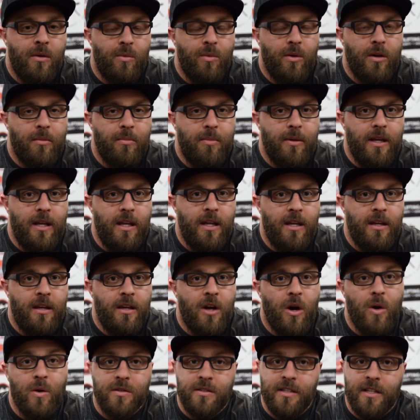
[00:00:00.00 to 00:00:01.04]
will be
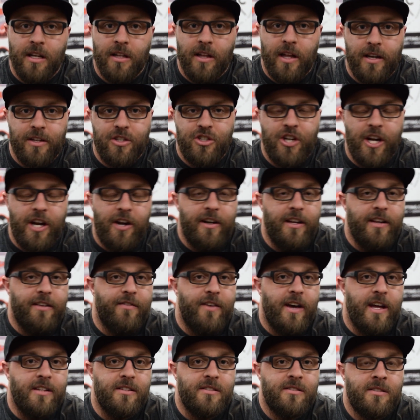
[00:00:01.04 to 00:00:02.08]
hosting a lot of charity
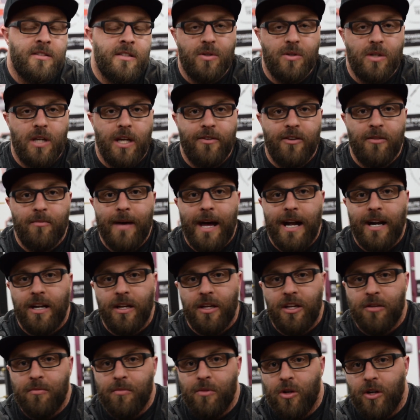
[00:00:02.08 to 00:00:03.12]
events. giving back to
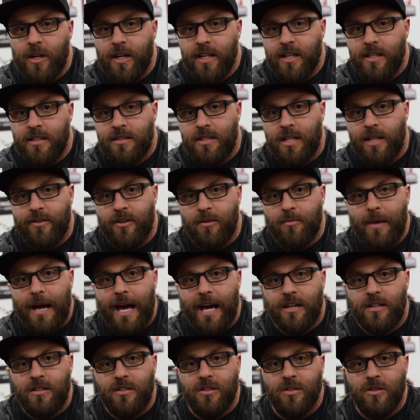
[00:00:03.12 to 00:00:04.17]
communities, giving
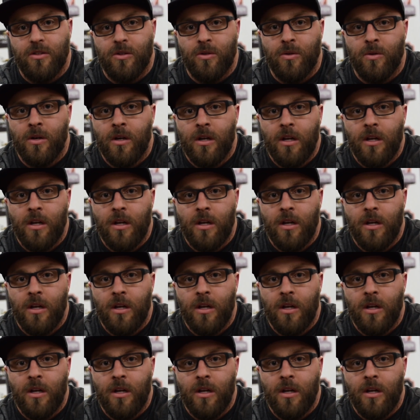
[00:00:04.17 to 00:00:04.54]
back to